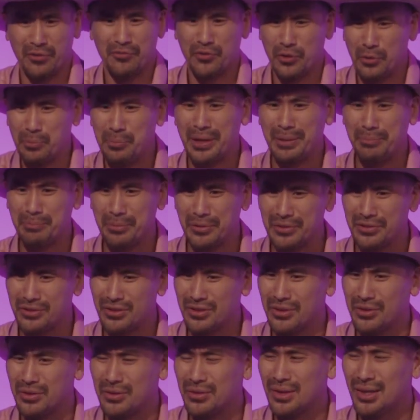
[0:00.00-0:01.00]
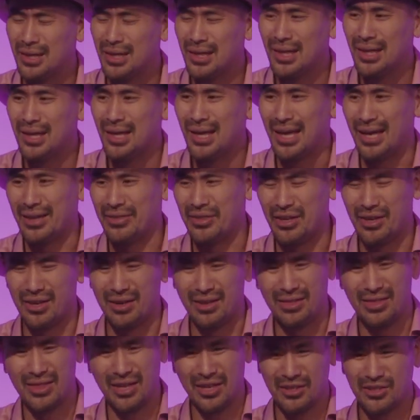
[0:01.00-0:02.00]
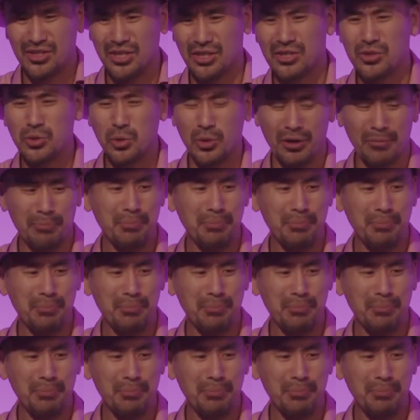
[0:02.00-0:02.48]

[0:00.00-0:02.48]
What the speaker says: few people do. And they're just sort